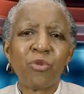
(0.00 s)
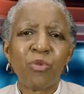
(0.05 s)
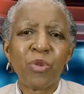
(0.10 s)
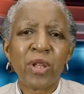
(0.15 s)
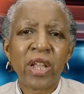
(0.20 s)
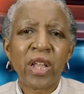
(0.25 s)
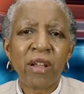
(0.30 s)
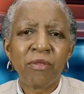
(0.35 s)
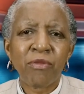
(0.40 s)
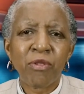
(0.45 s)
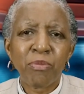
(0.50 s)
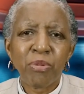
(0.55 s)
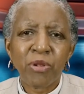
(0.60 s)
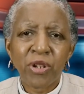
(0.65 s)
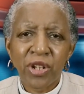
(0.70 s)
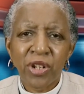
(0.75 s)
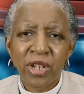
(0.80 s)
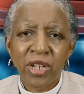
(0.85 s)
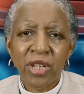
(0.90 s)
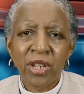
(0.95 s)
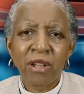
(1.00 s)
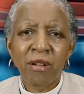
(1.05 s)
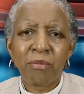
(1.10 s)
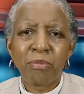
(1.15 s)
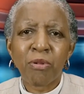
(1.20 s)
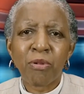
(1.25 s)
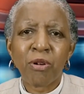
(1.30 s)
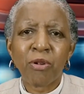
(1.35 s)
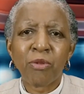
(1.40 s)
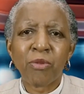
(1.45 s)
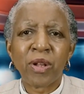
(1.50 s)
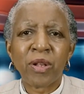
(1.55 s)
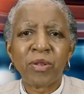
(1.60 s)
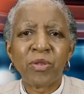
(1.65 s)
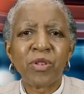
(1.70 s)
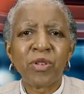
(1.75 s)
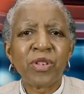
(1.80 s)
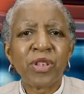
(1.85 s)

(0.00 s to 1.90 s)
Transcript: We have the push excel programs. You